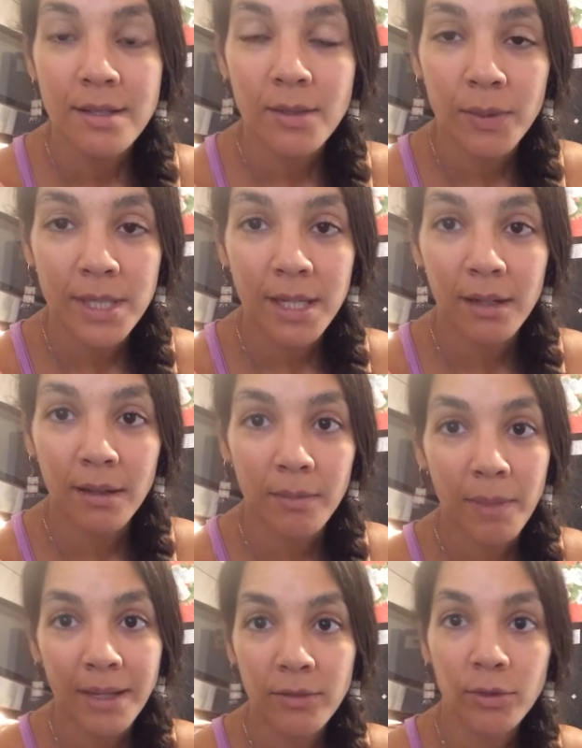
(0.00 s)
So we did a
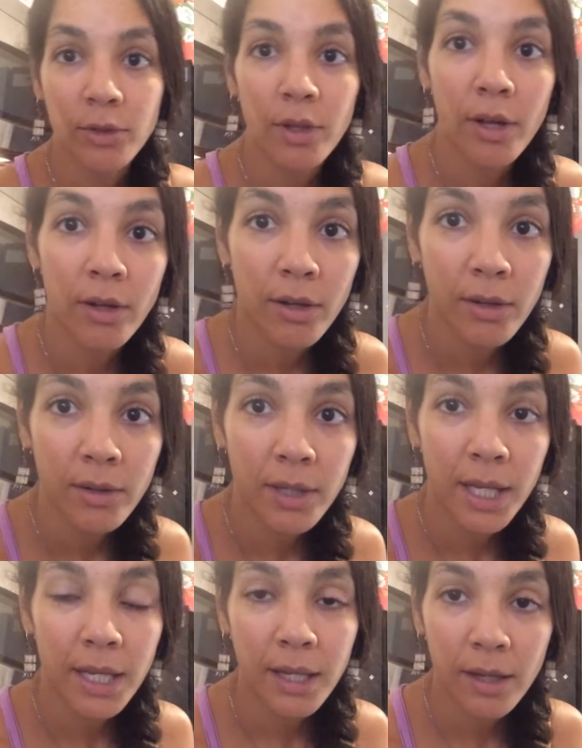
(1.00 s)
mindful
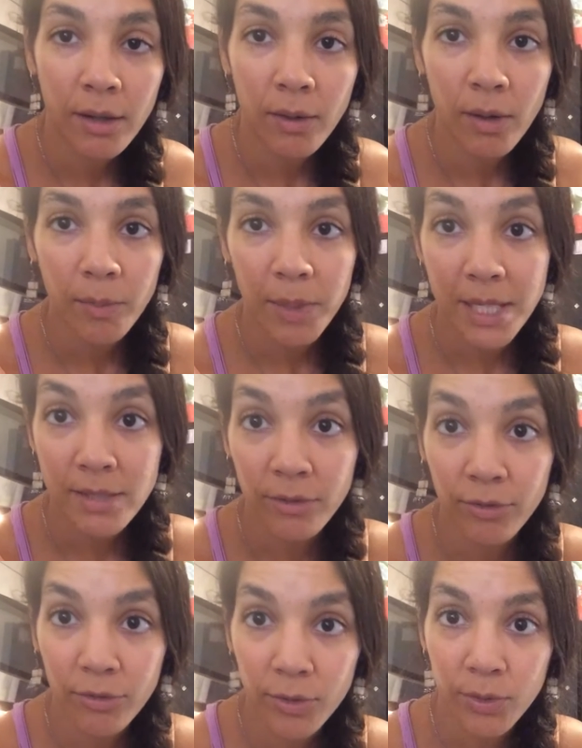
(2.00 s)
eating a piece of
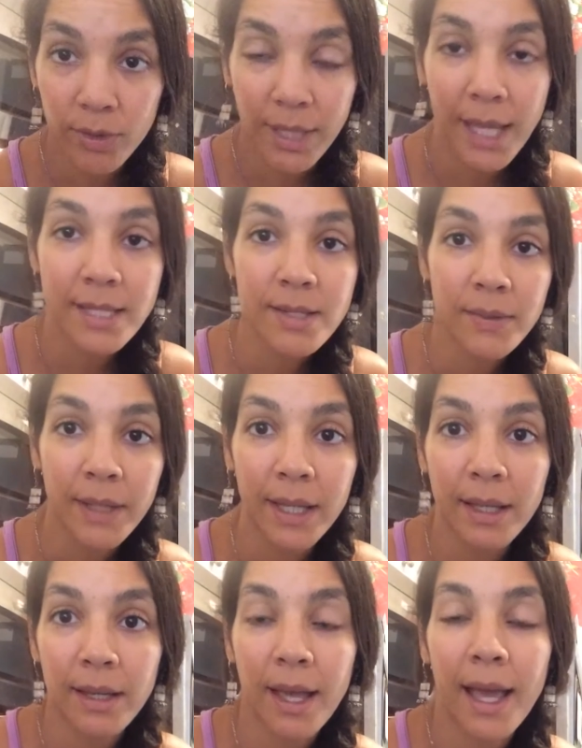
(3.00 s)
fruit last
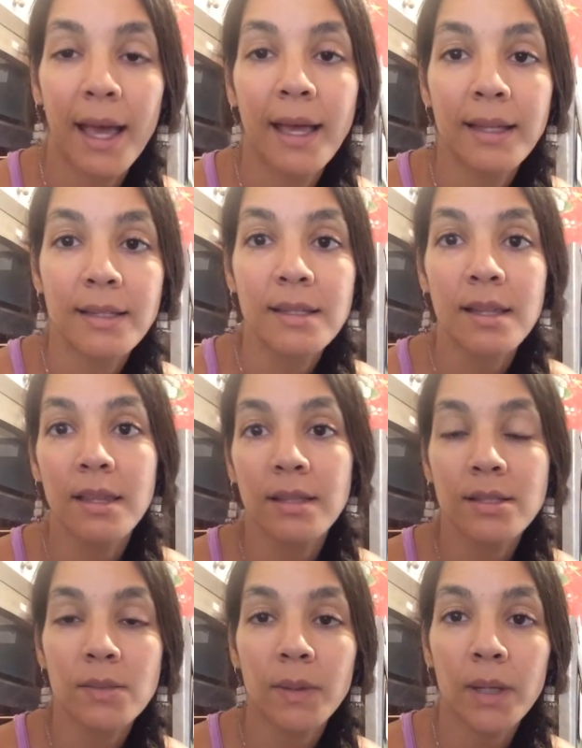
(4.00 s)
week, and
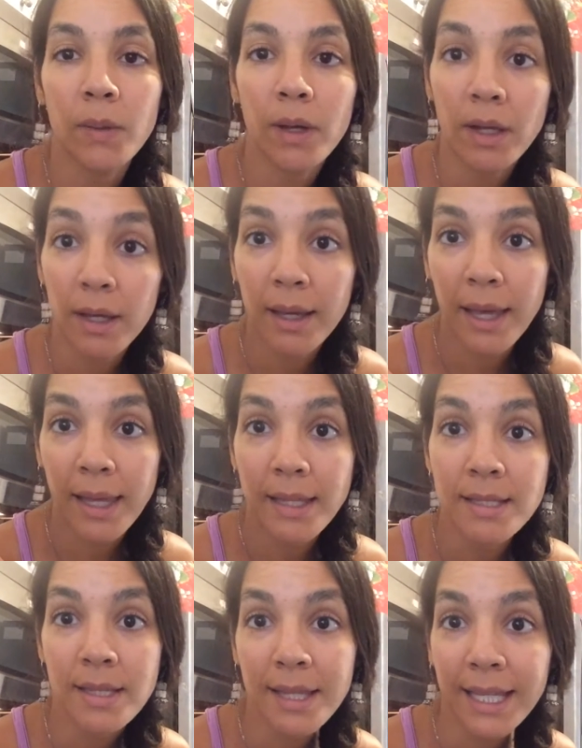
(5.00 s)
this week we're going to get
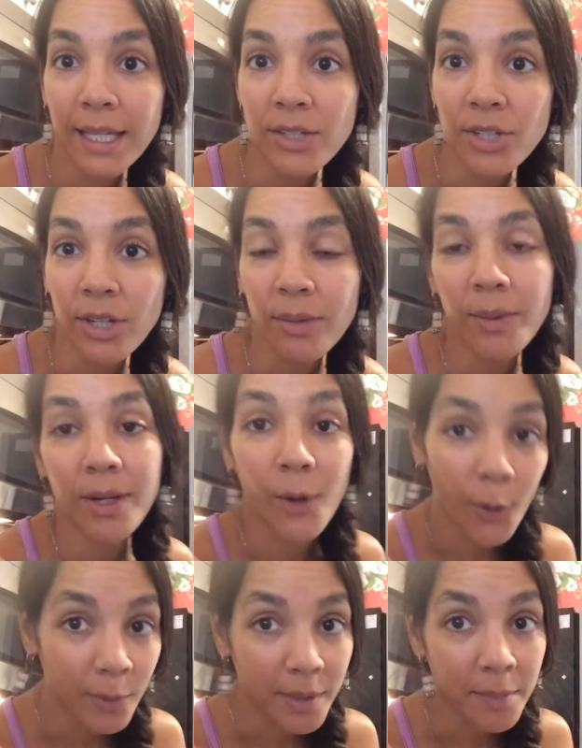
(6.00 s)
into the kitchen, we're going
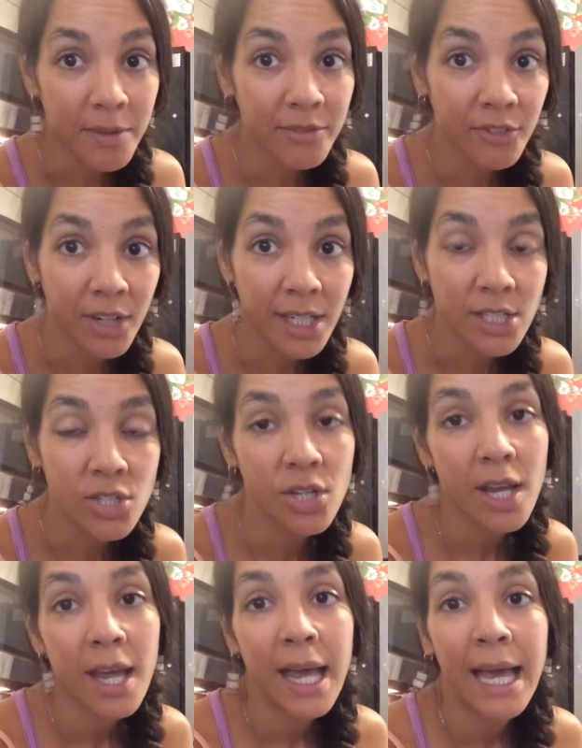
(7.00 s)
to open up the fridge,
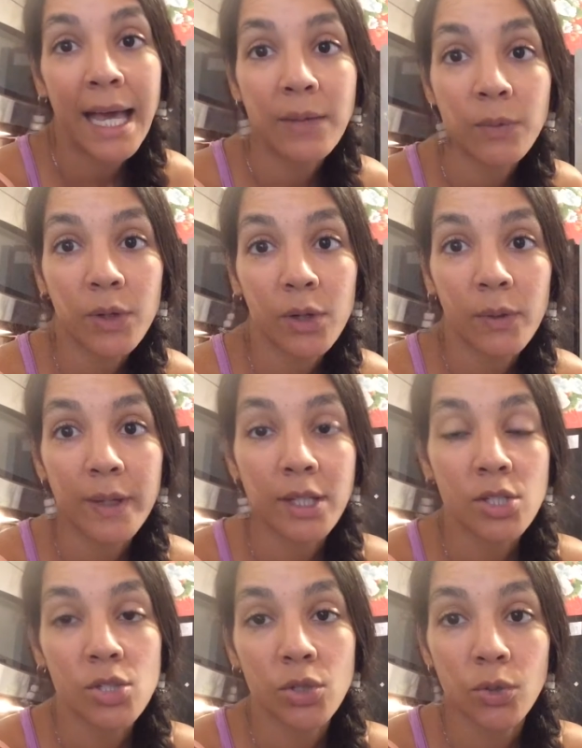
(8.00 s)
and we're
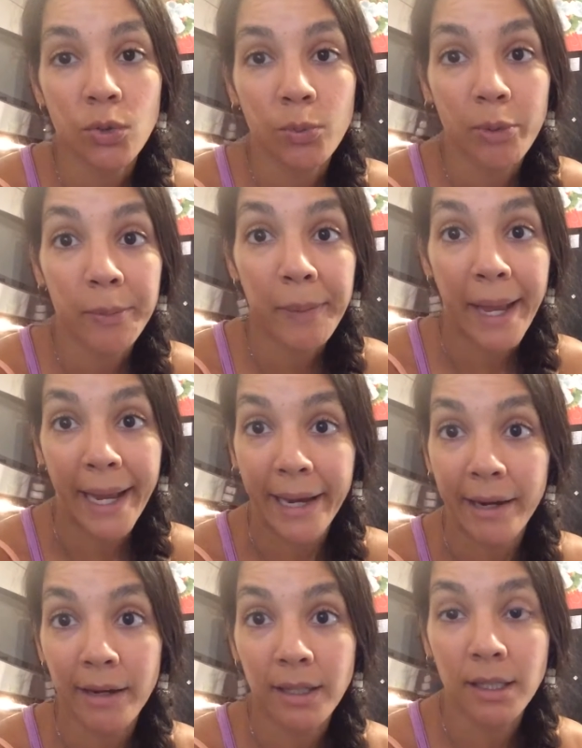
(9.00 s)
going to
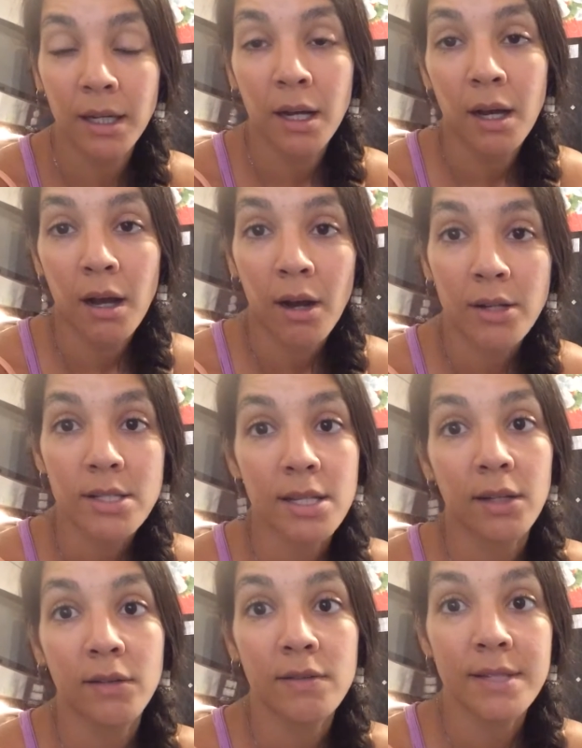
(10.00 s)
prepare
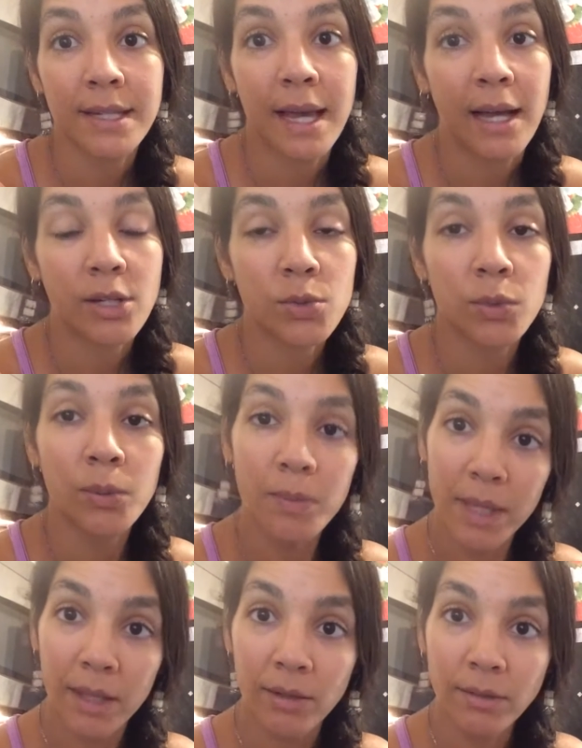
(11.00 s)
ourselves an actual
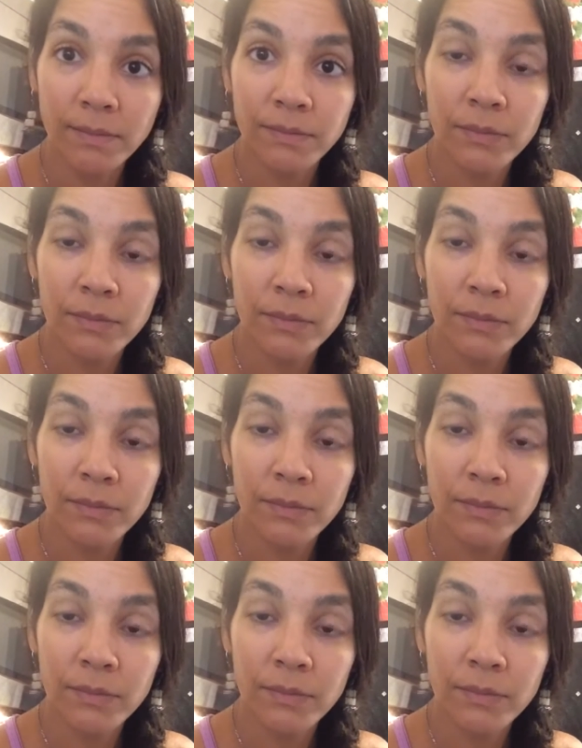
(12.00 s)
meal.